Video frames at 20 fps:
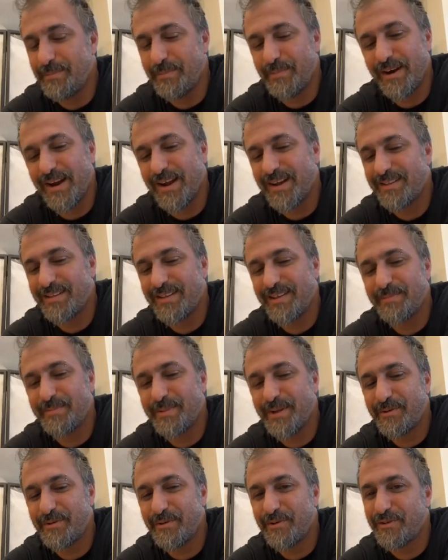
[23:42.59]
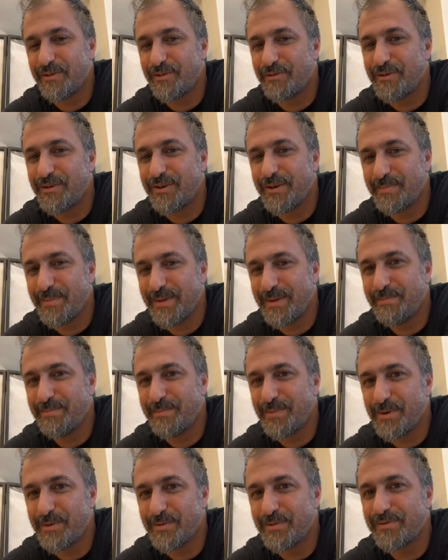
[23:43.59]
practice, because it's going to be
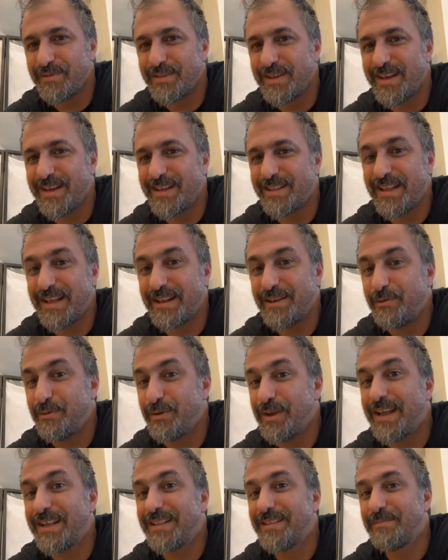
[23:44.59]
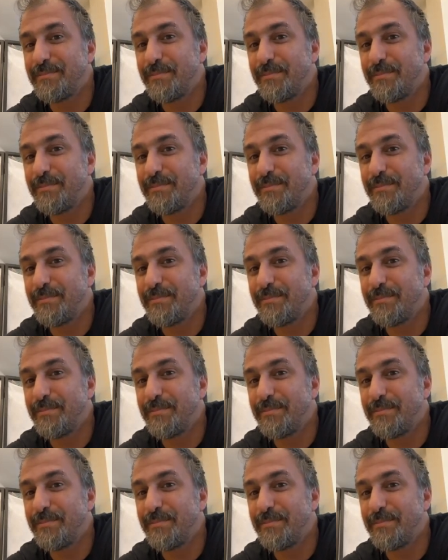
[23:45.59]
posted and you get